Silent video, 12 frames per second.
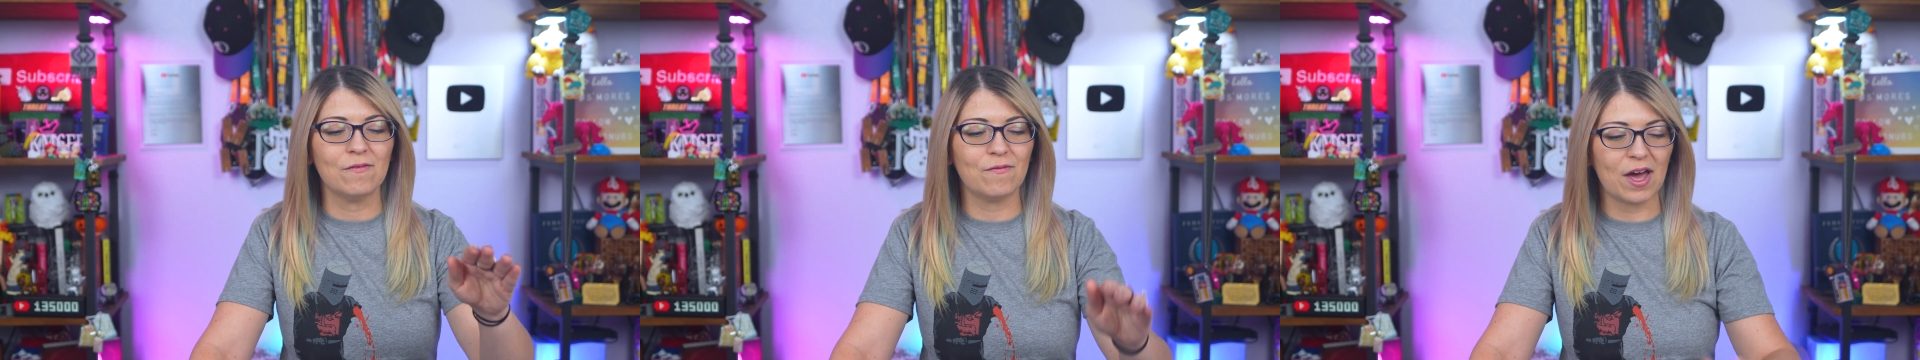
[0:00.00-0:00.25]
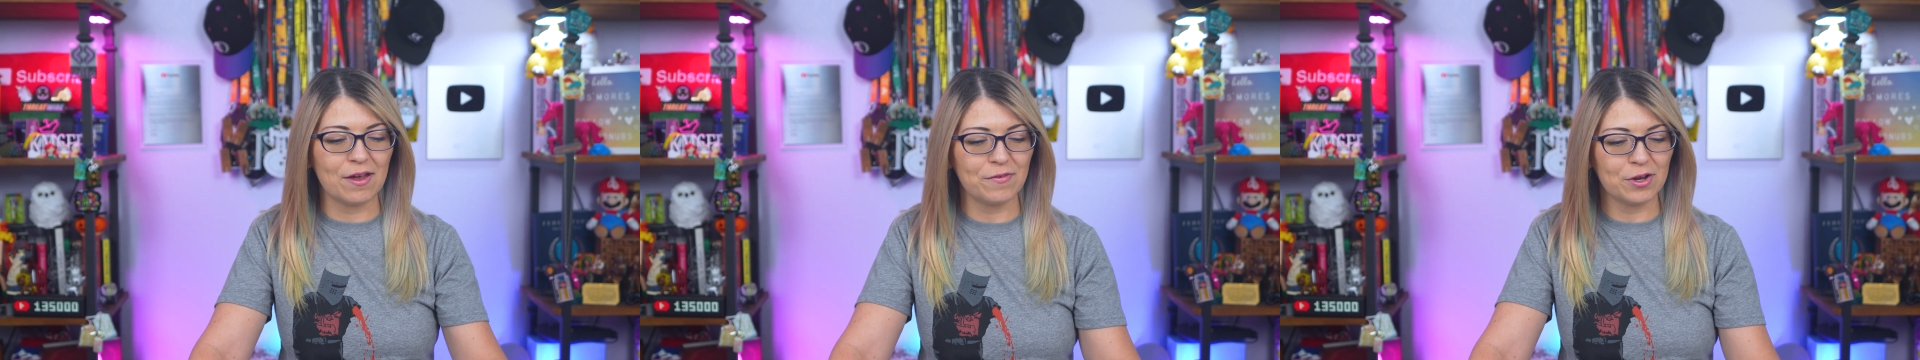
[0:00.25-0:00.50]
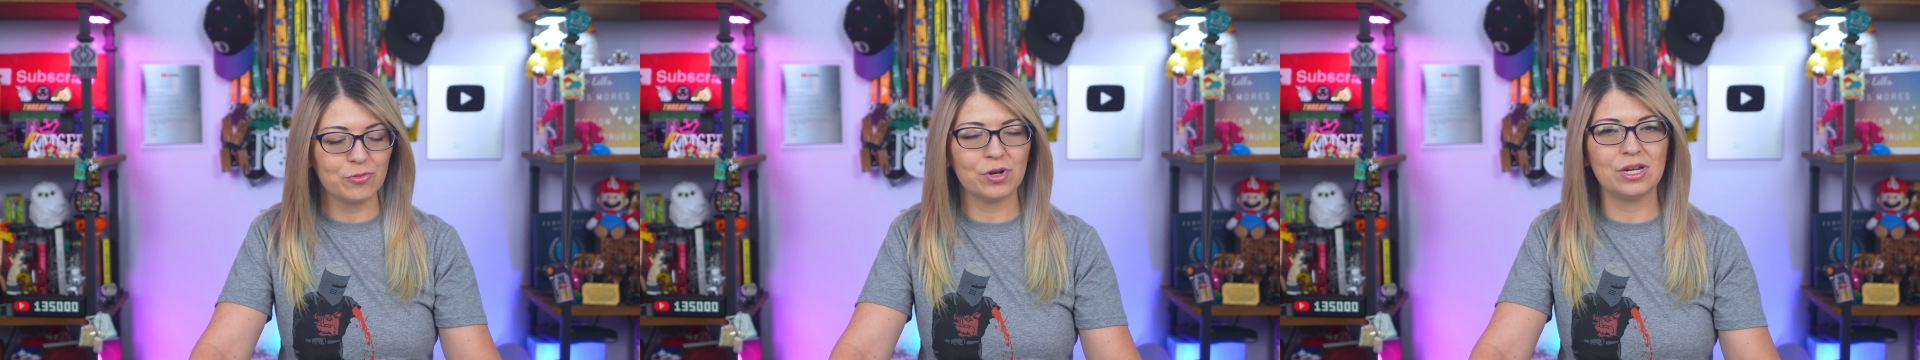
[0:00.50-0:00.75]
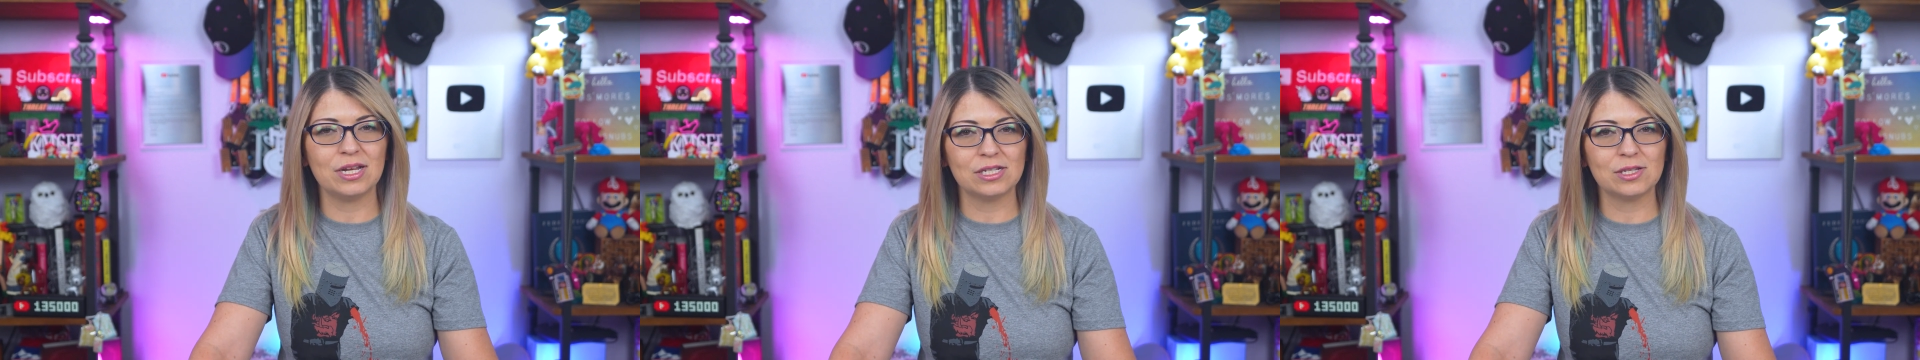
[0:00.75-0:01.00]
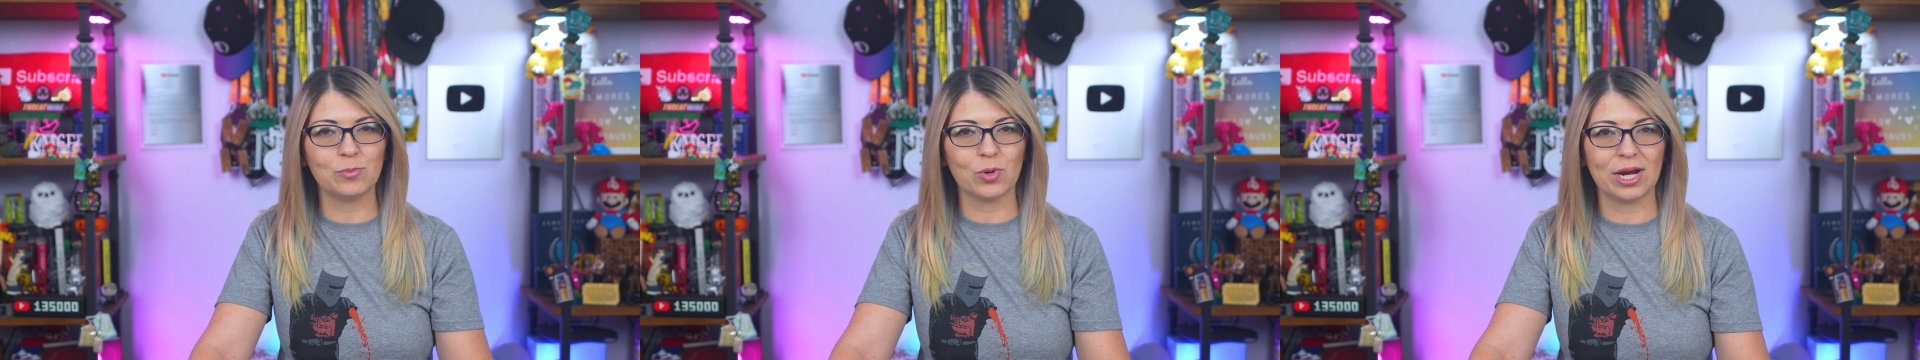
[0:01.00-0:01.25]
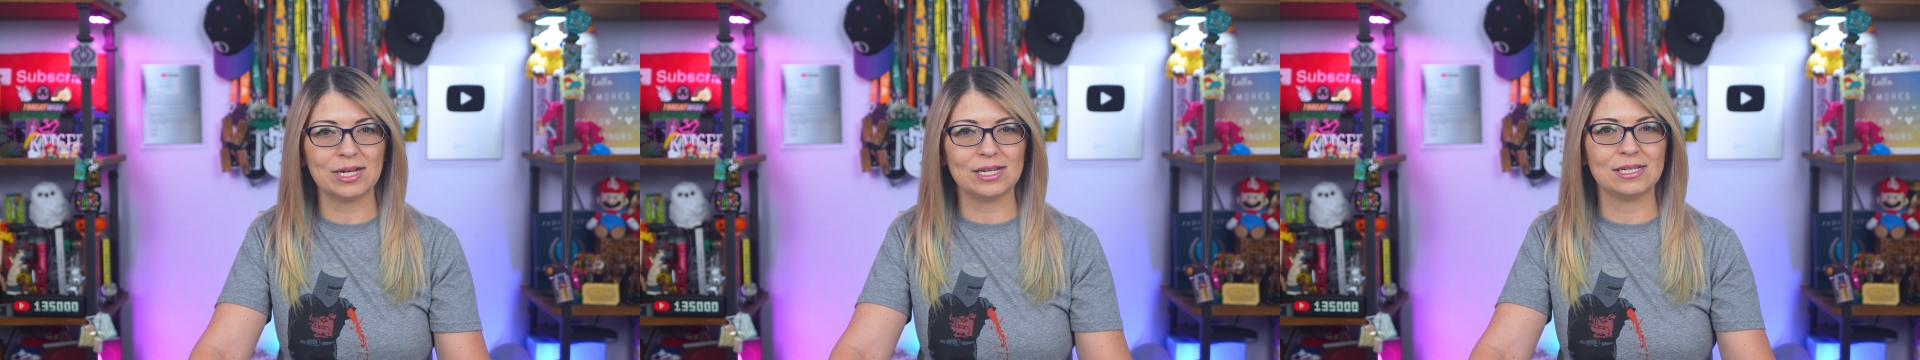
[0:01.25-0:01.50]
500 nits of
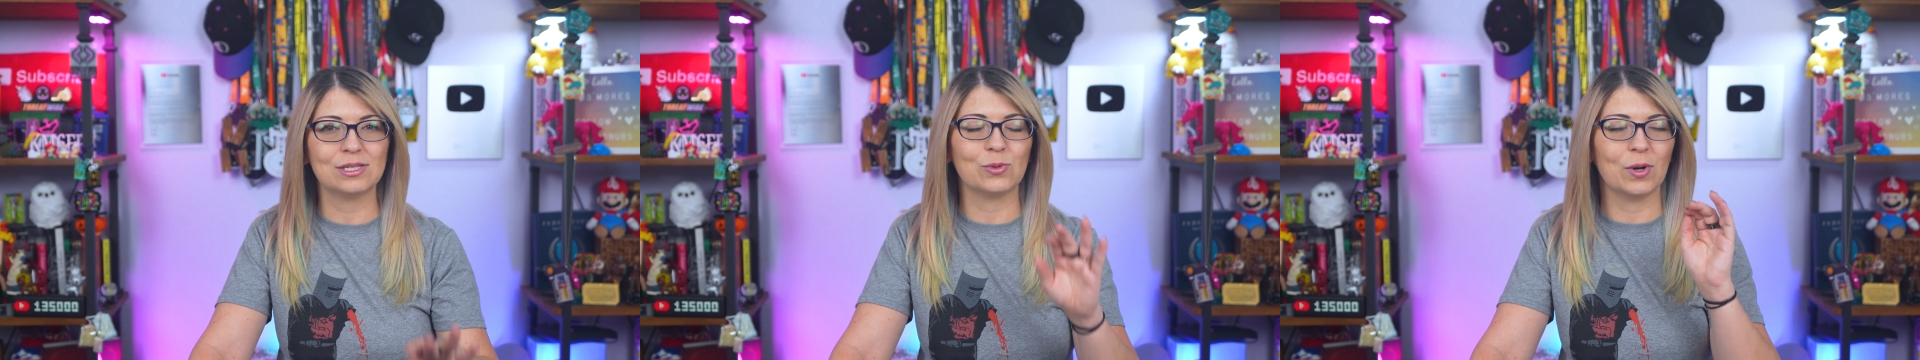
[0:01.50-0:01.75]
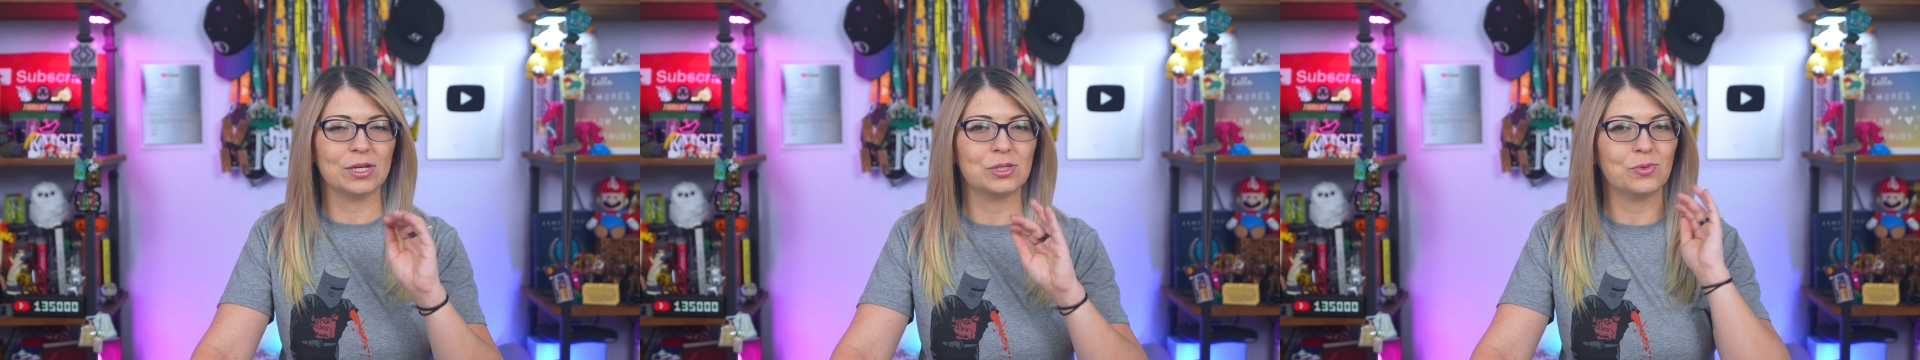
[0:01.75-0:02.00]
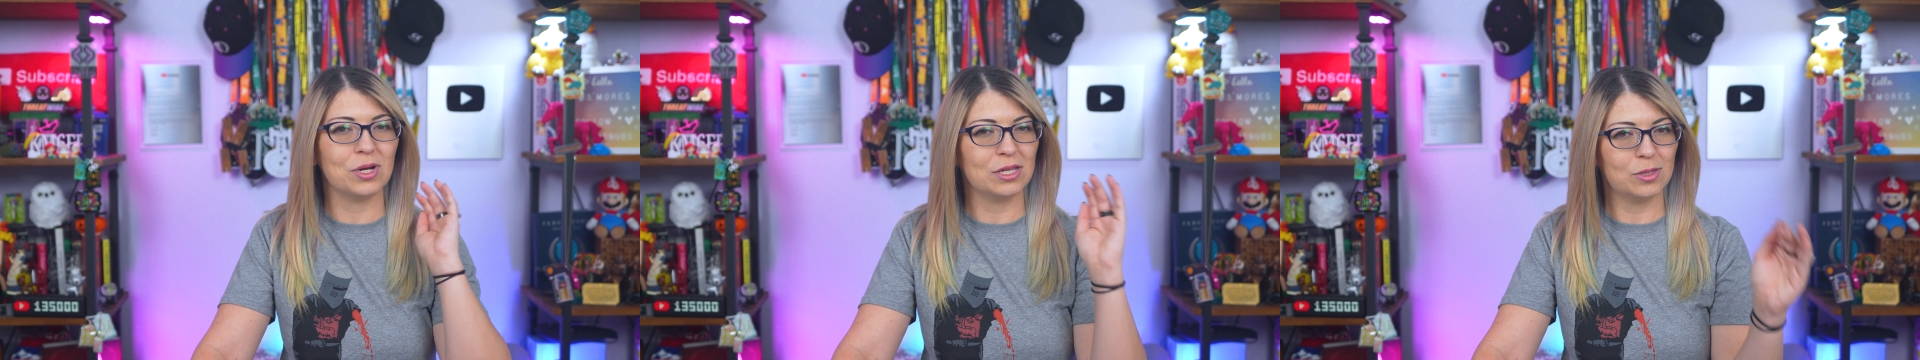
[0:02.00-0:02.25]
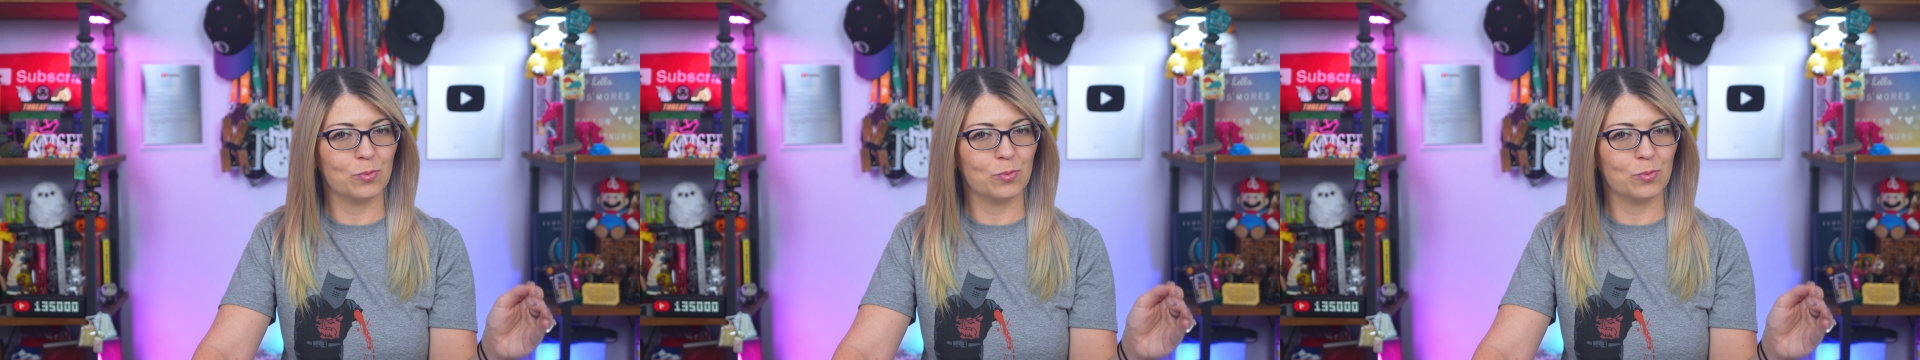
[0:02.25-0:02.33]
brightness, so also not the